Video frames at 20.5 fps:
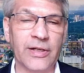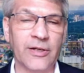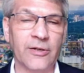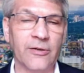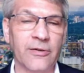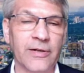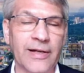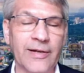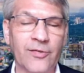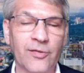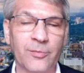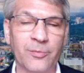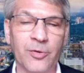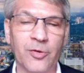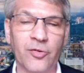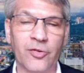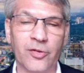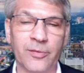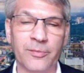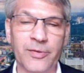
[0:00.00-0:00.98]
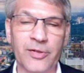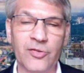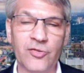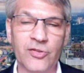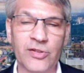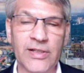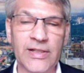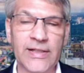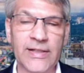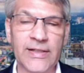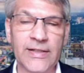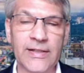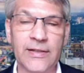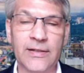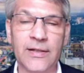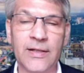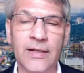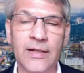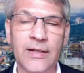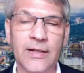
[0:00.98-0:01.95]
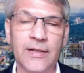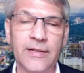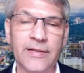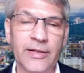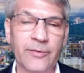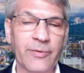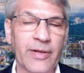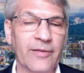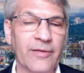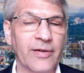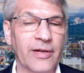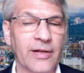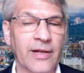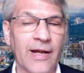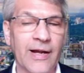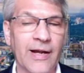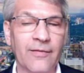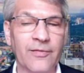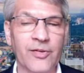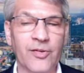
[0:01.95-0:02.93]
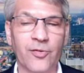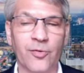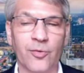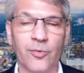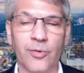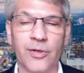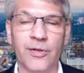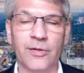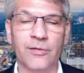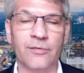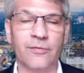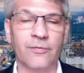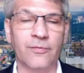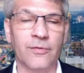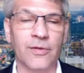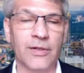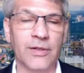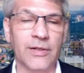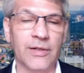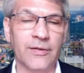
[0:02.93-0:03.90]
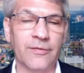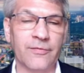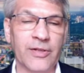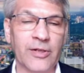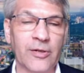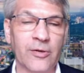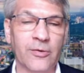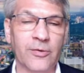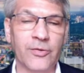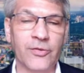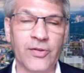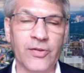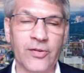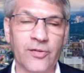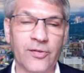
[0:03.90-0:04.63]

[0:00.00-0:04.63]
Aircraft Symposium in July. Then we have a conference on vehicle